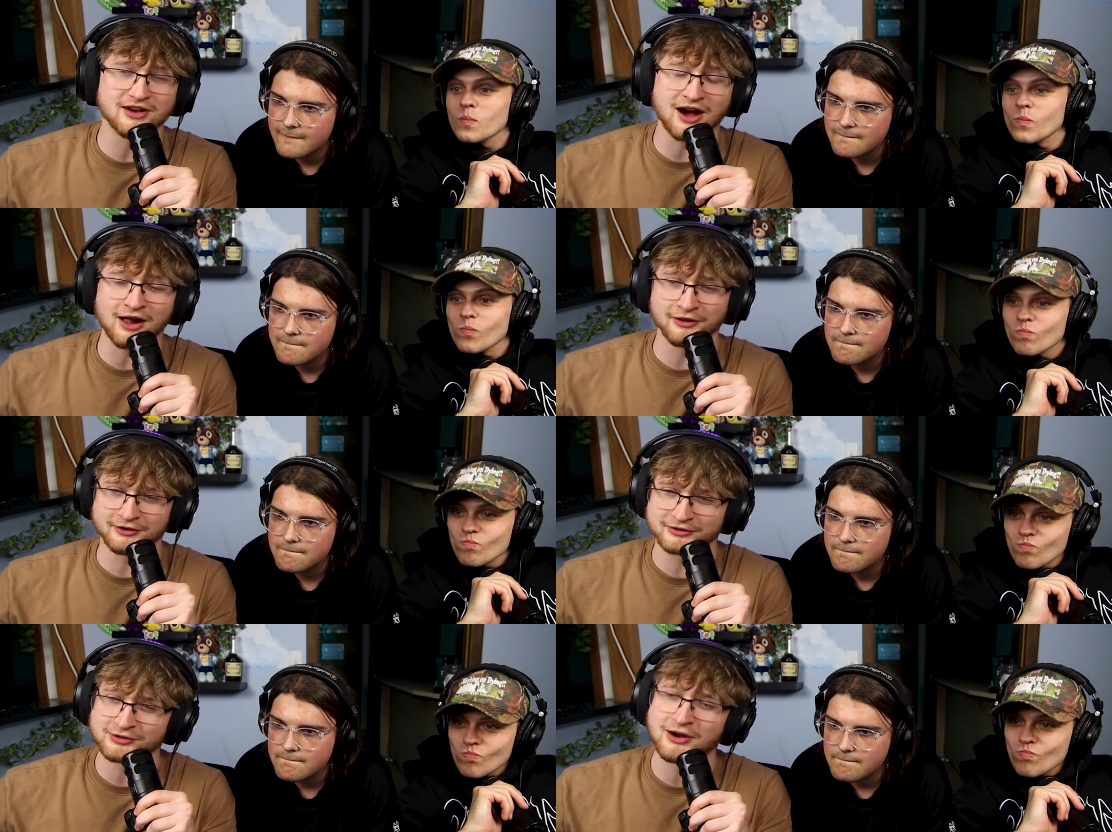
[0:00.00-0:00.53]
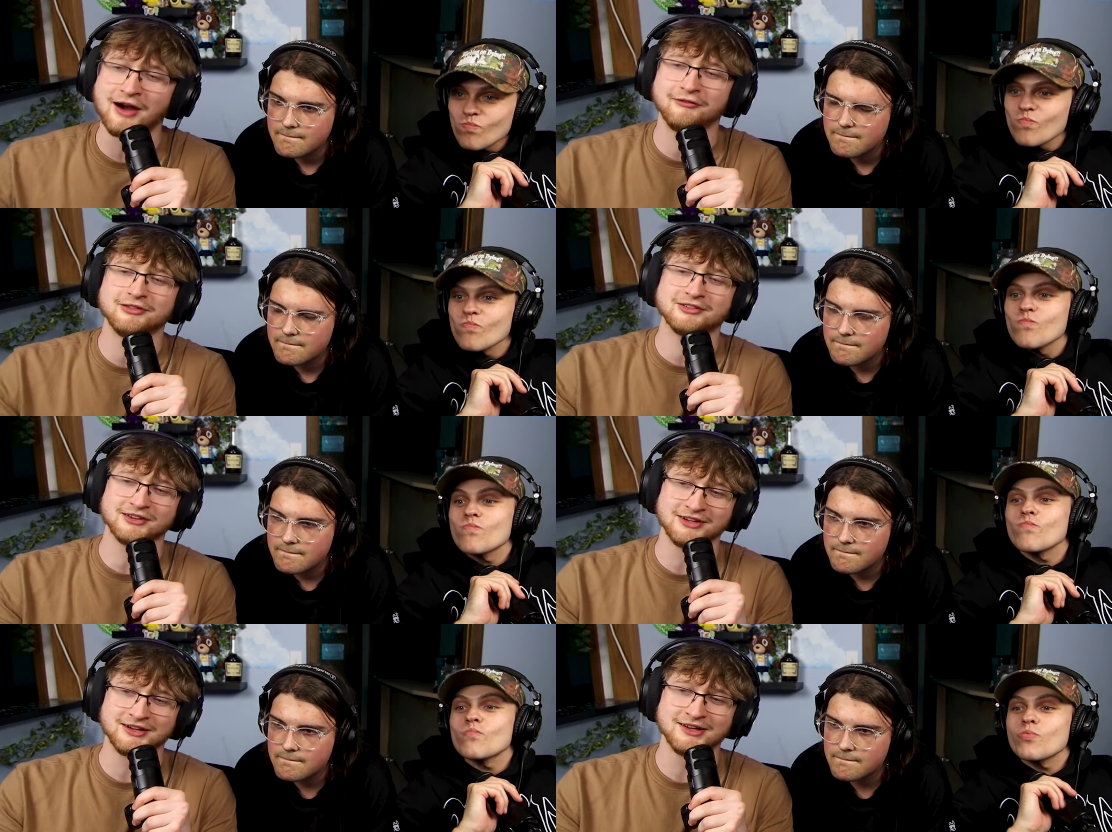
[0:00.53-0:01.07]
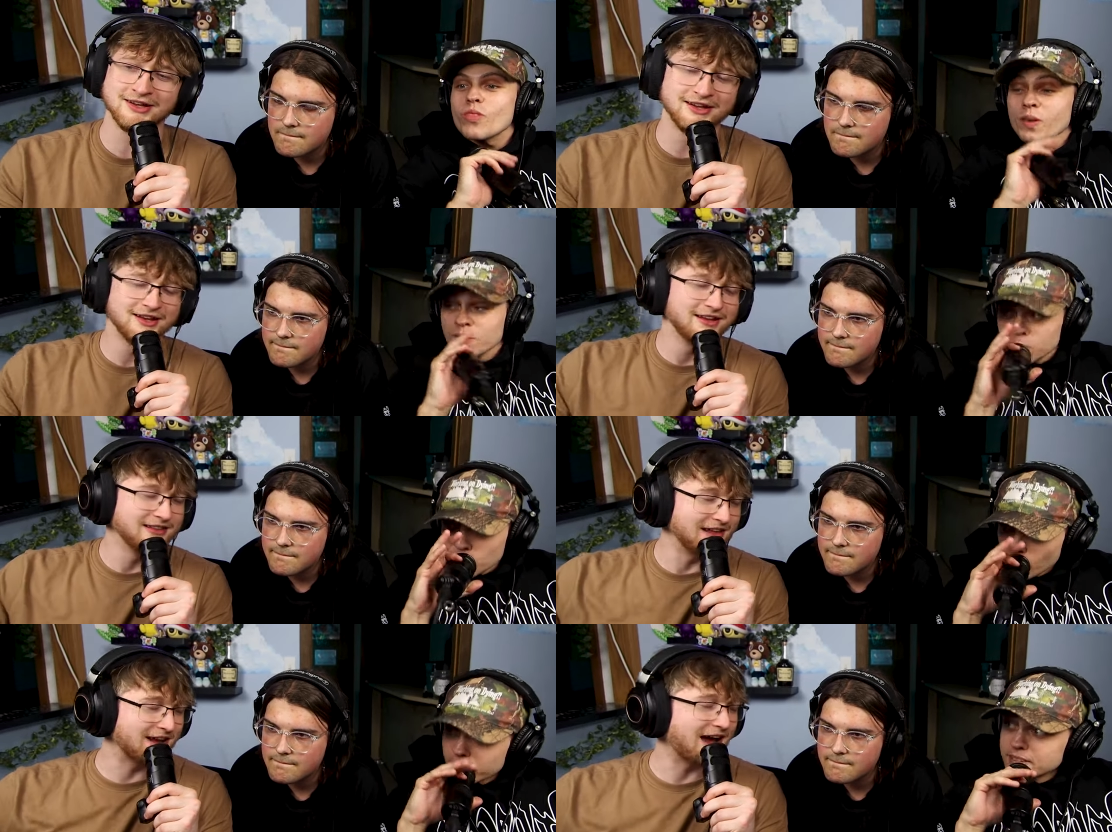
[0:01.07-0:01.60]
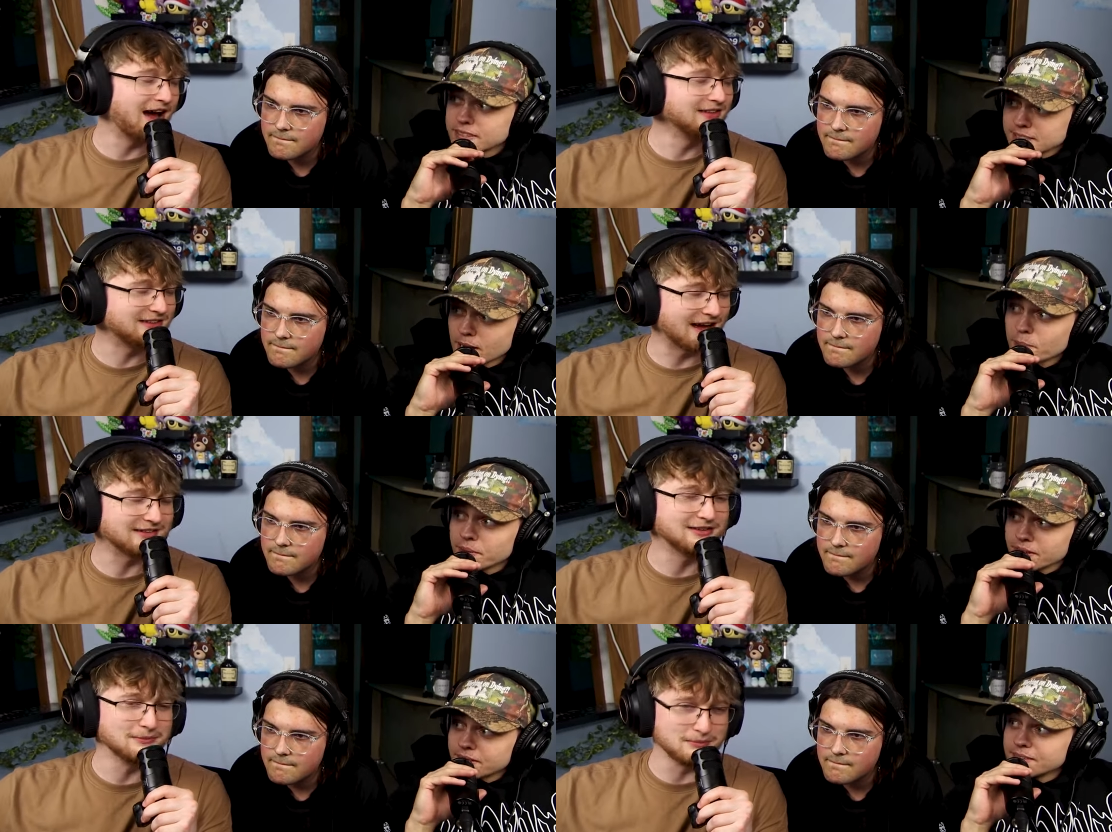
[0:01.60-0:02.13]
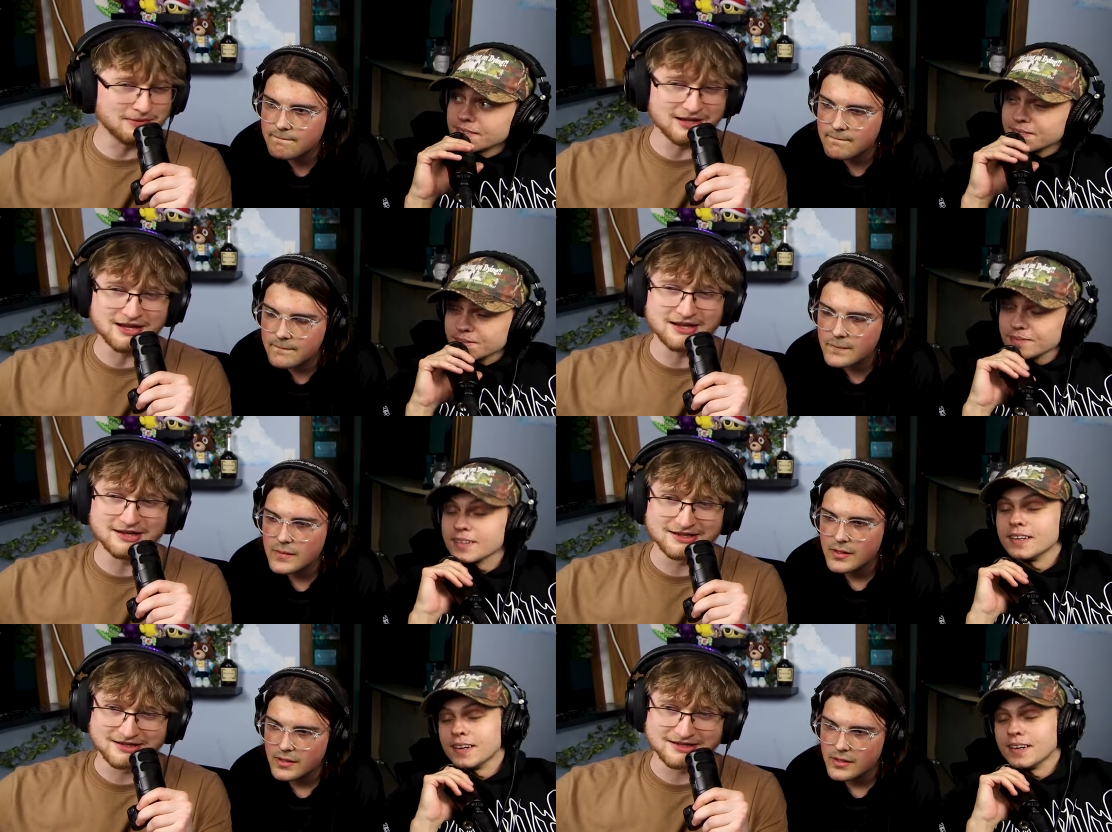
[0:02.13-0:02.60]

Speaker 1: dollar. So obviously, you they contacted me.